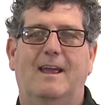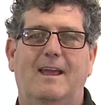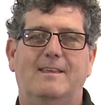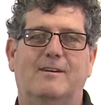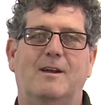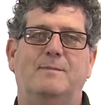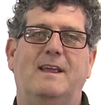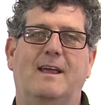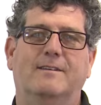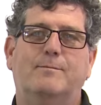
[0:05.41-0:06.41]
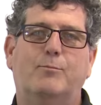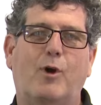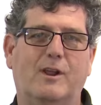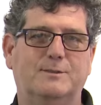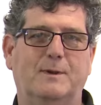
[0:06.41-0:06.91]
Hey there, I'm Dan,
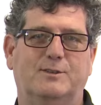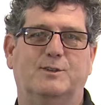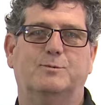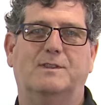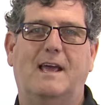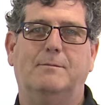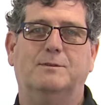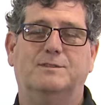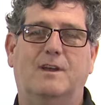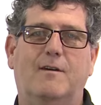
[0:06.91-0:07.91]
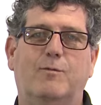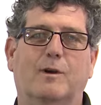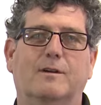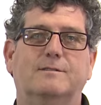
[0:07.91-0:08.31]
product specialist with Aplos Software.